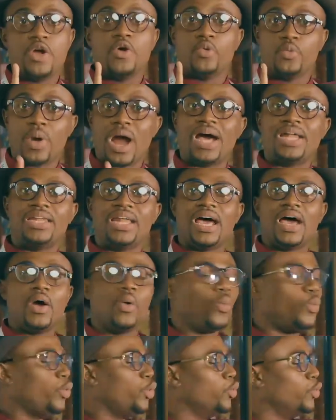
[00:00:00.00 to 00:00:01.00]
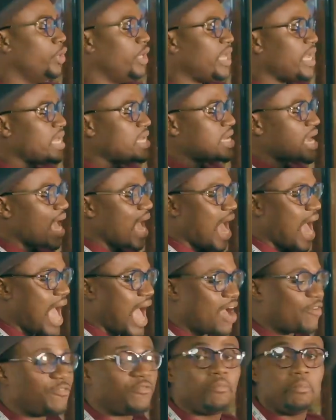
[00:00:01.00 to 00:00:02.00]
Rather, we will need a
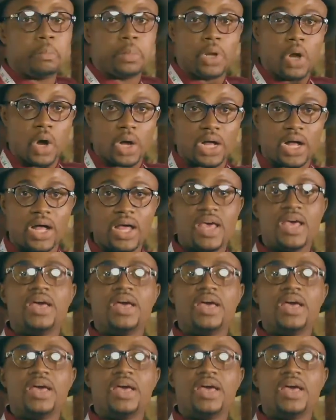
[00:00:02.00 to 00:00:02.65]
half block.